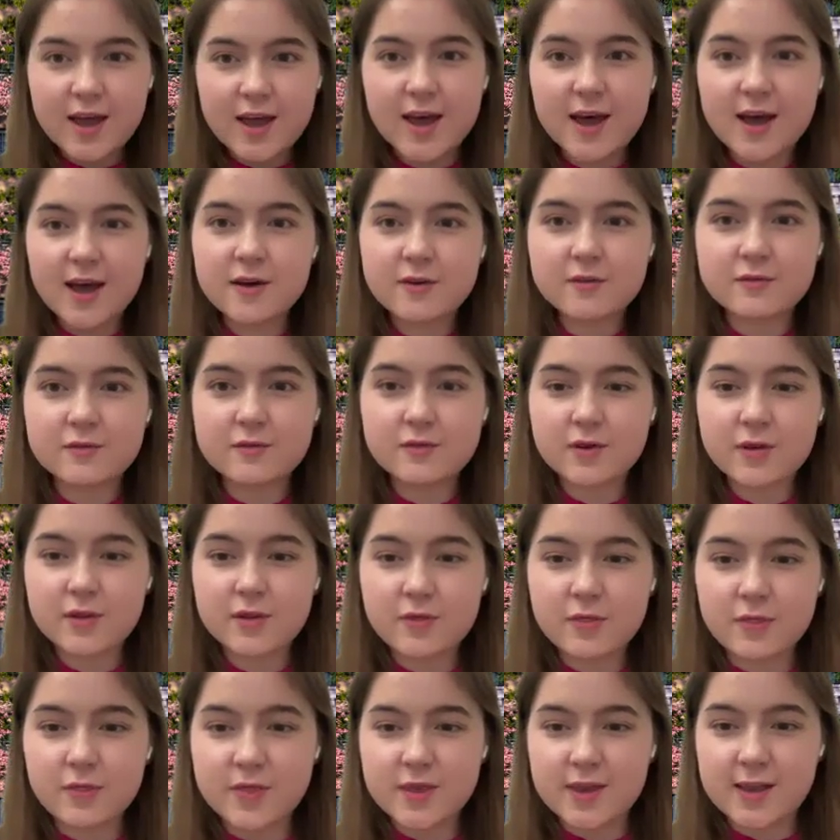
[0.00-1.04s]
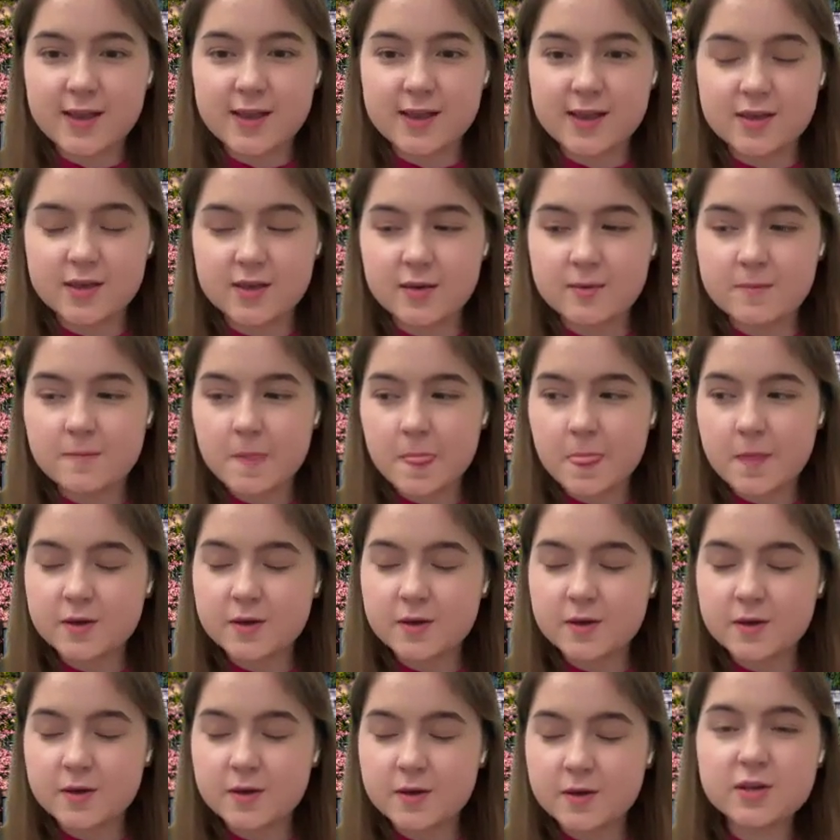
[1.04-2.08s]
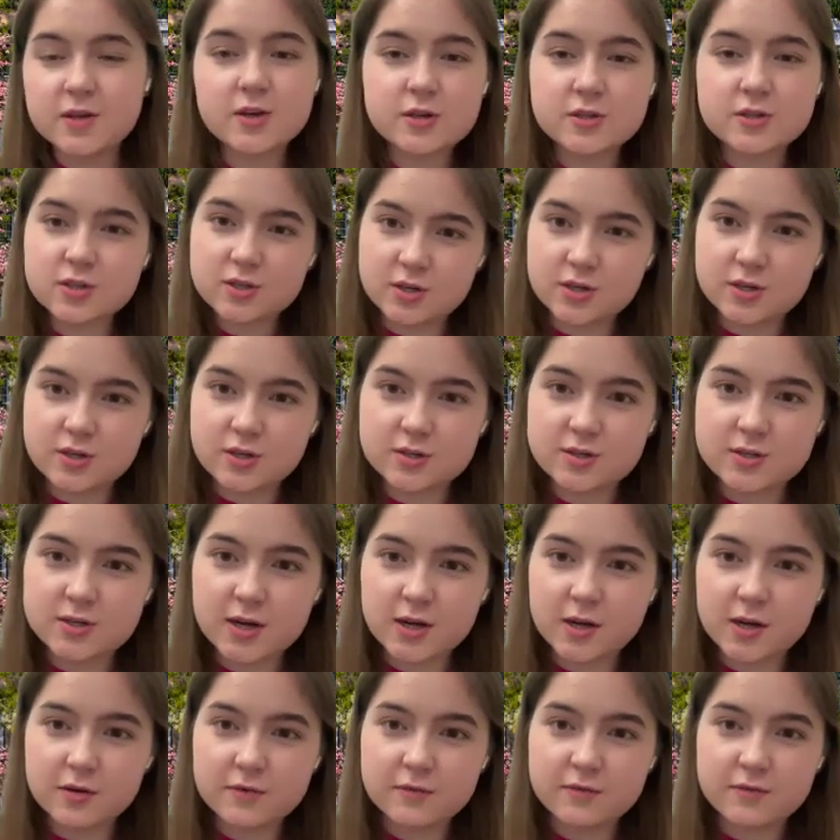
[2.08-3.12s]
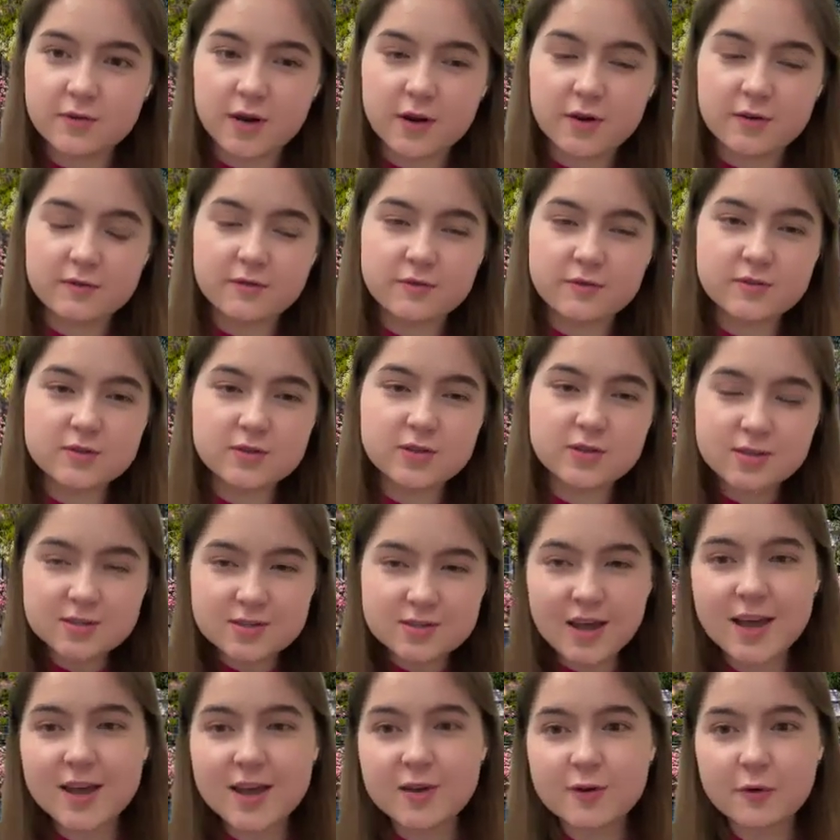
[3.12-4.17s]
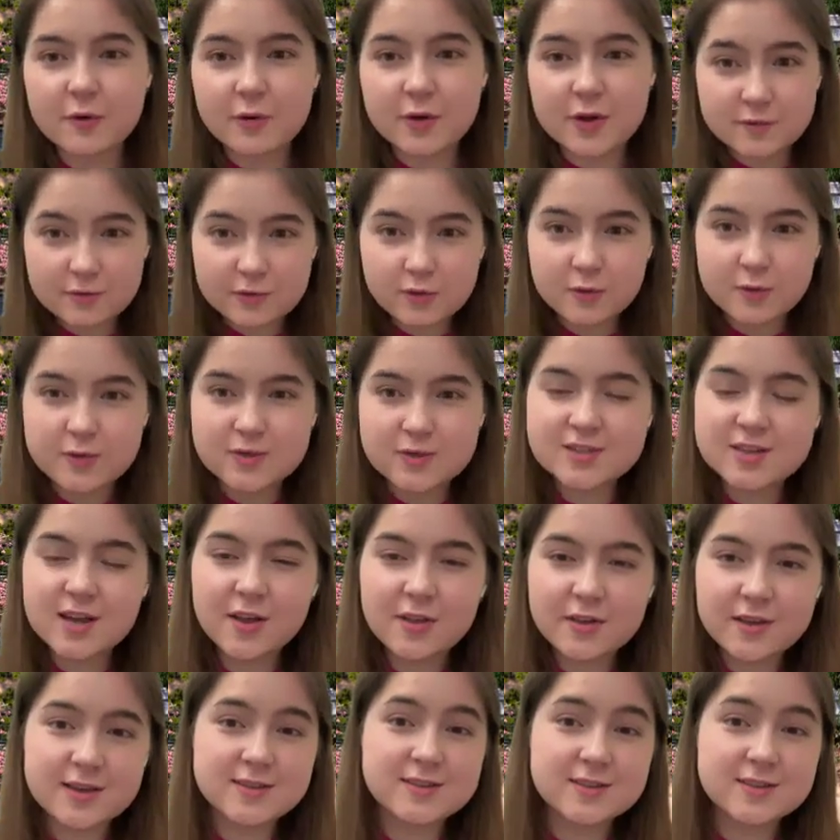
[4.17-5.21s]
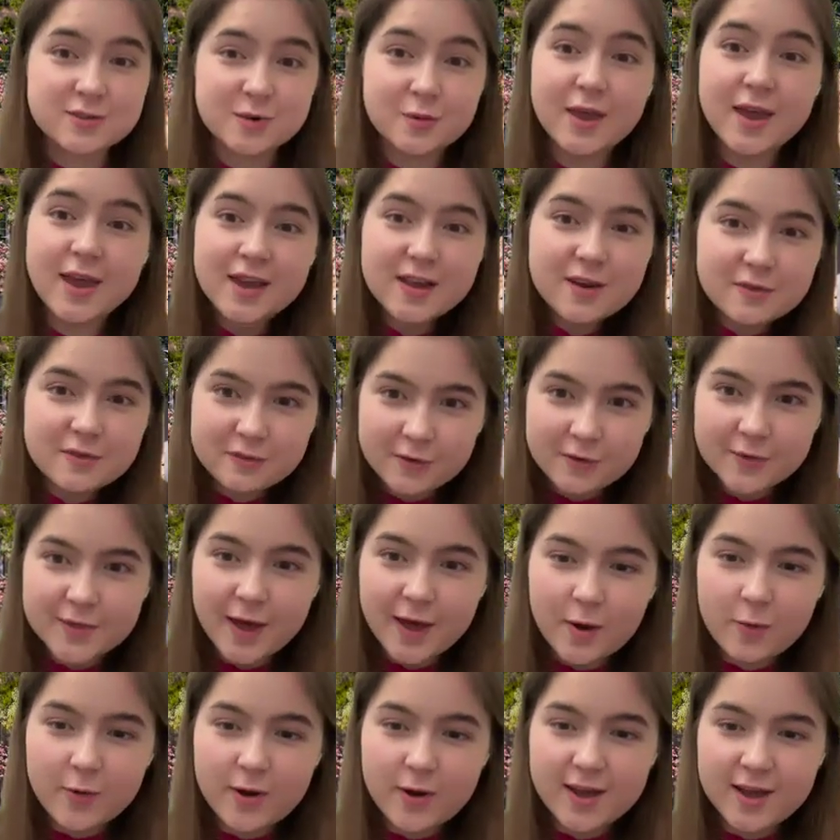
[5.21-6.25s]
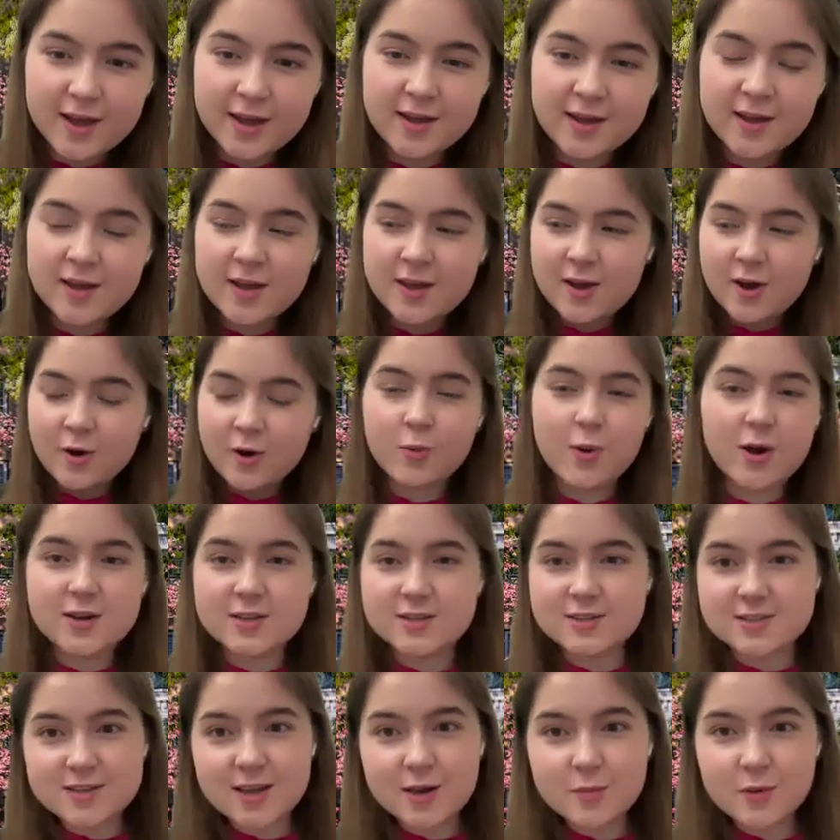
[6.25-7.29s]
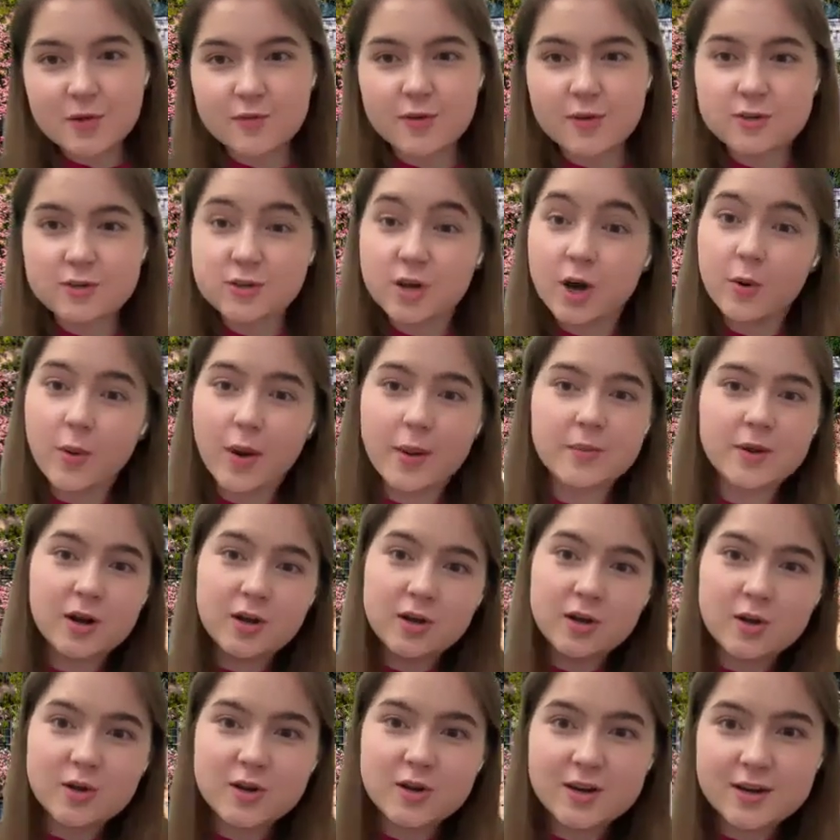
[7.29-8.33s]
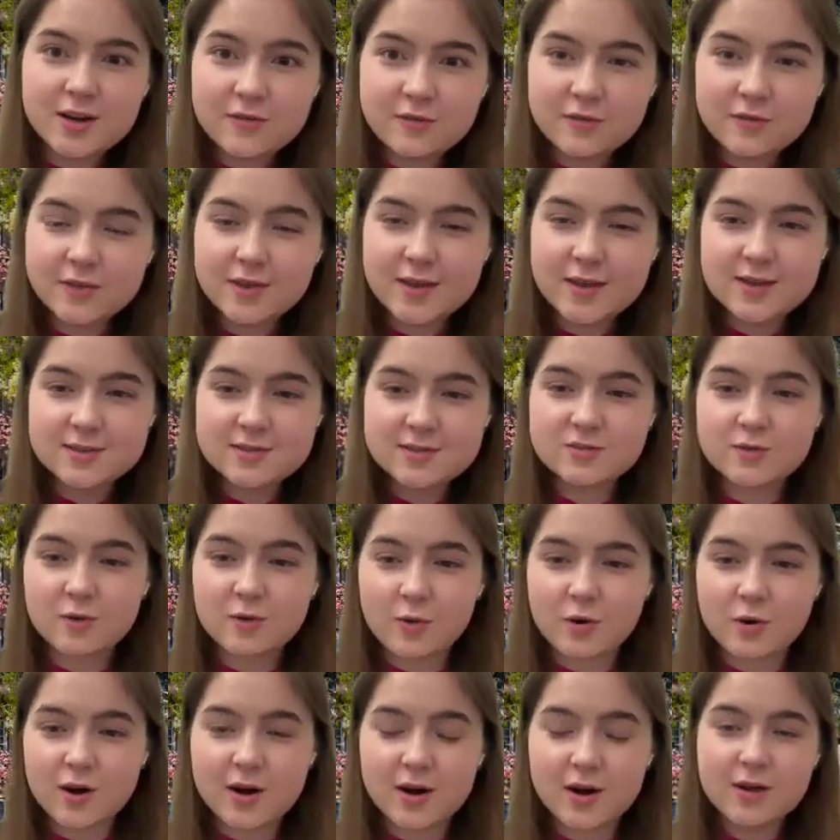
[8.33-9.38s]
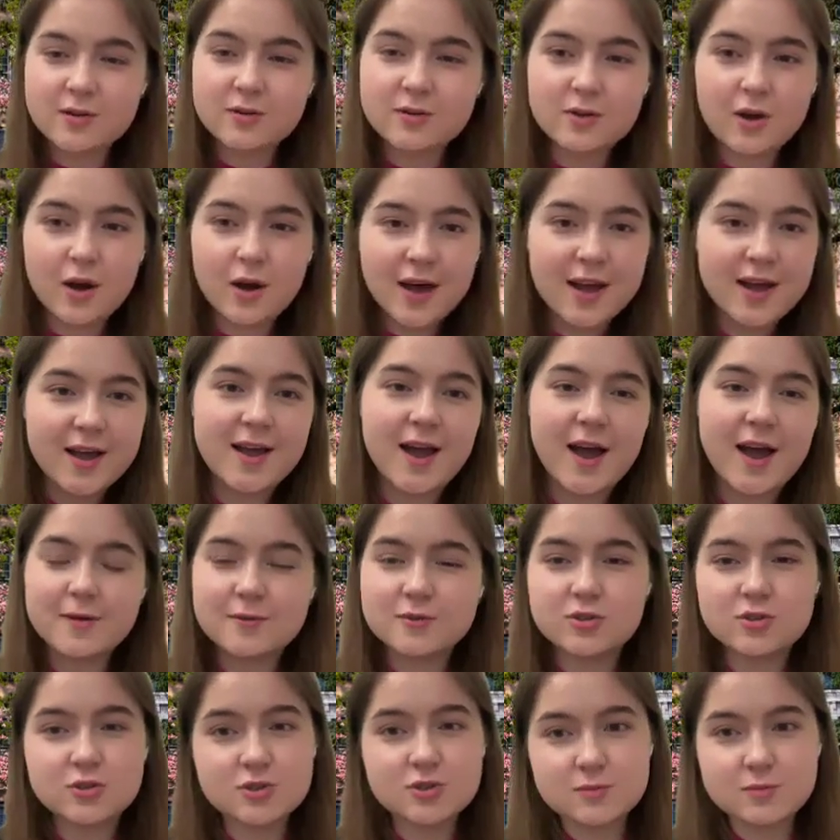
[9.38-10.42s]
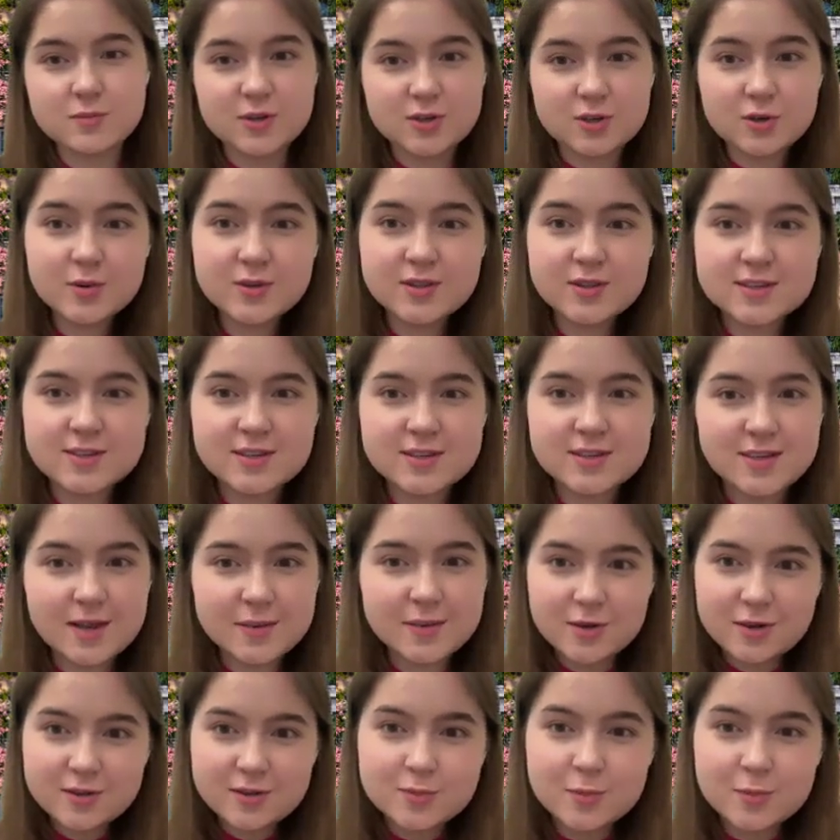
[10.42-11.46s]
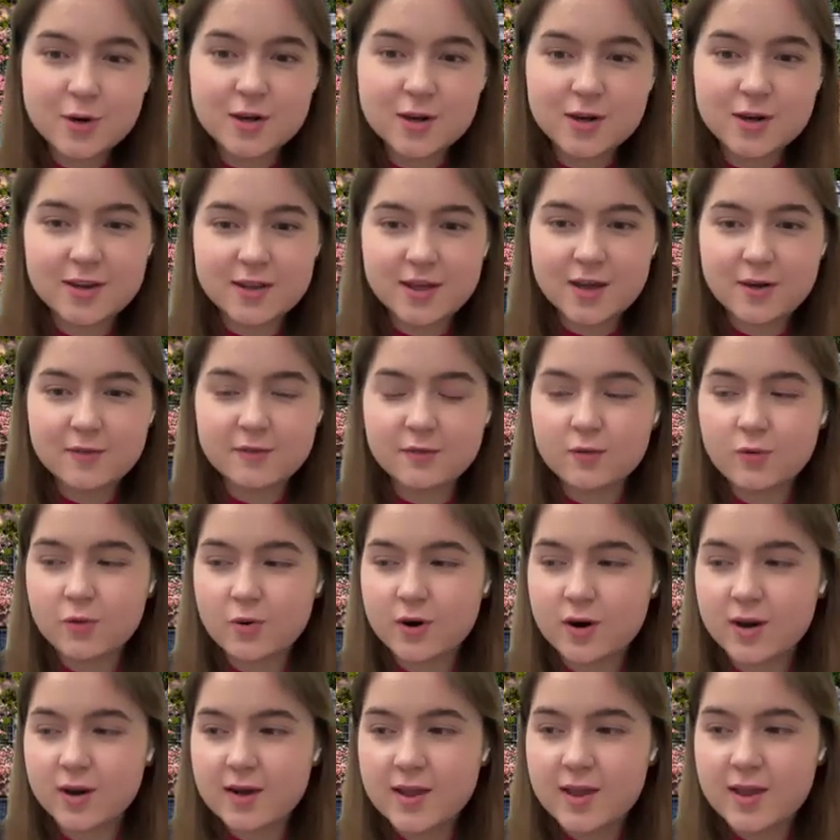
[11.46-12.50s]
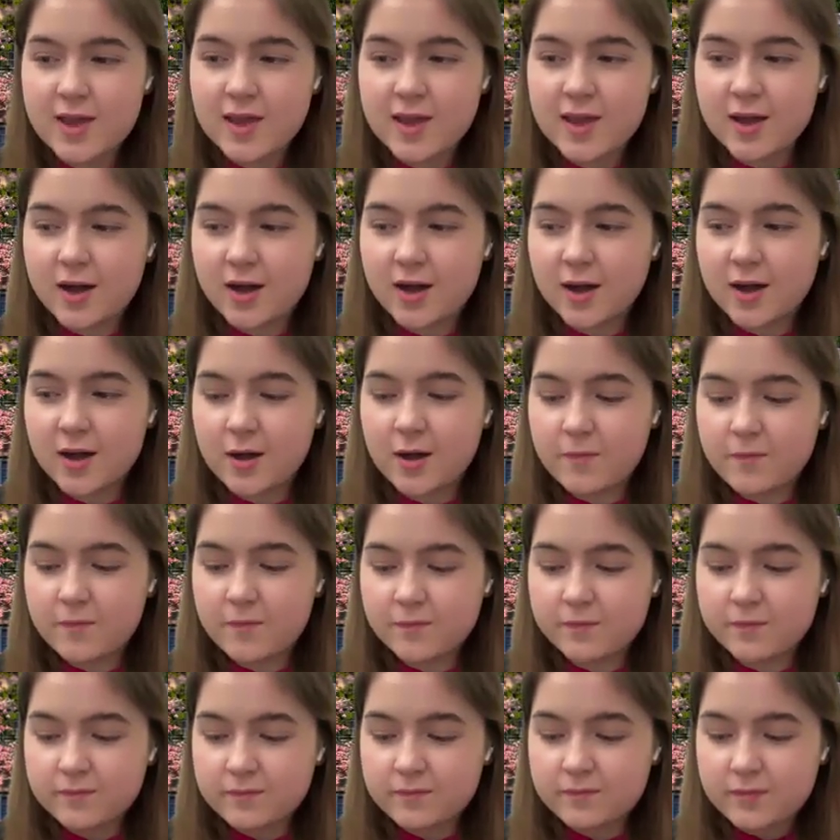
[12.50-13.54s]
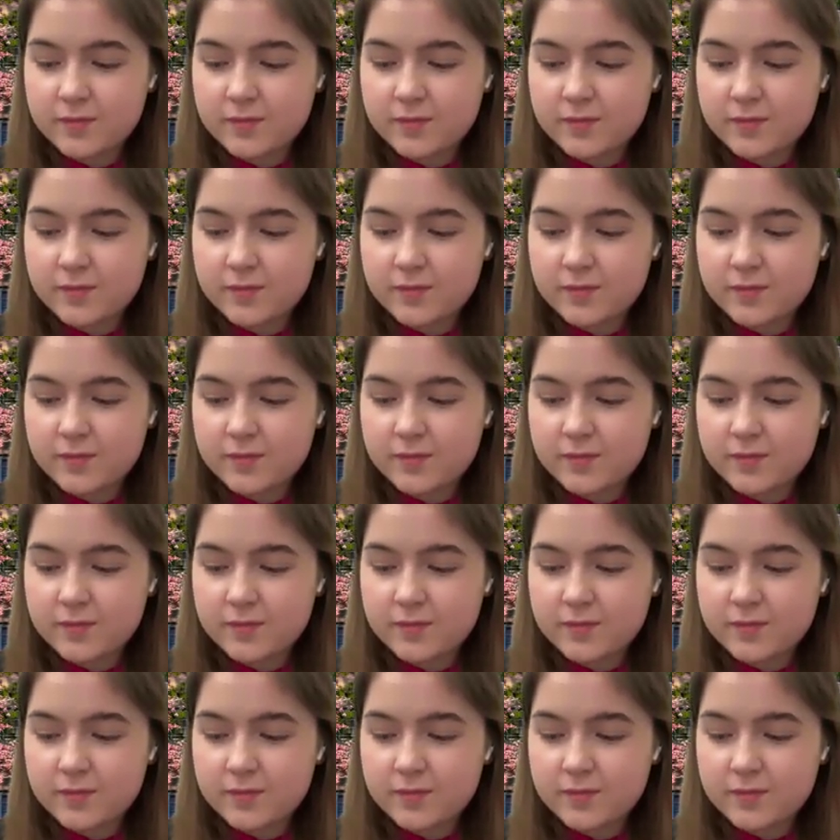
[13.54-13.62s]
have the years and years of societal influence telling us it's okay to feel that way. What instead we feel is, oh, I'm not good enough for this, or I should be doing this because I'm not smart enough, or um,